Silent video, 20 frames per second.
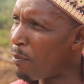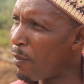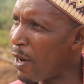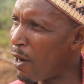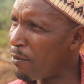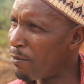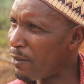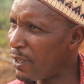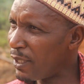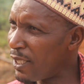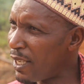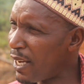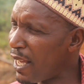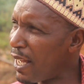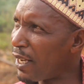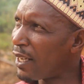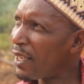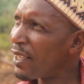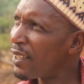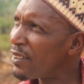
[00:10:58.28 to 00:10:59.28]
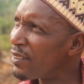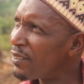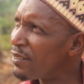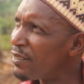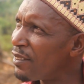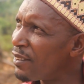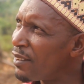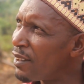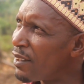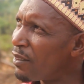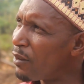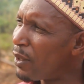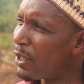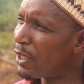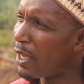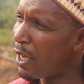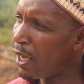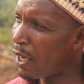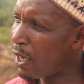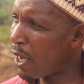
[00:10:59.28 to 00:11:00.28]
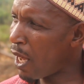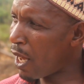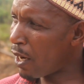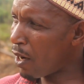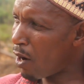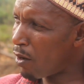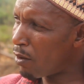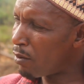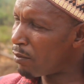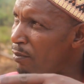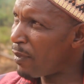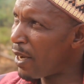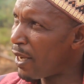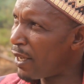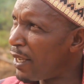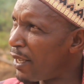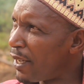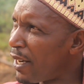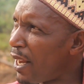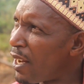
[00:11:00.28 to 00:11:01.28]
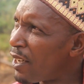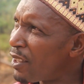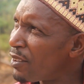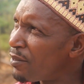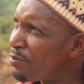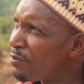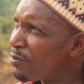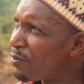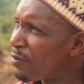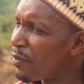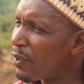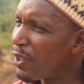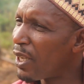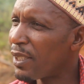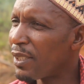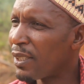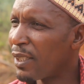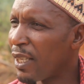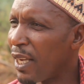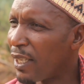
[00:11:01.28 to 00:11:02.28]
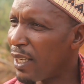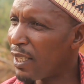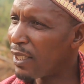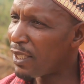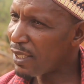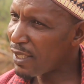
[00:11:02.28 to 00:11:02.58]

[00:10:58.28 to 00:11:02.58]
grazing permit, and the number of their car where you get them, you put inside.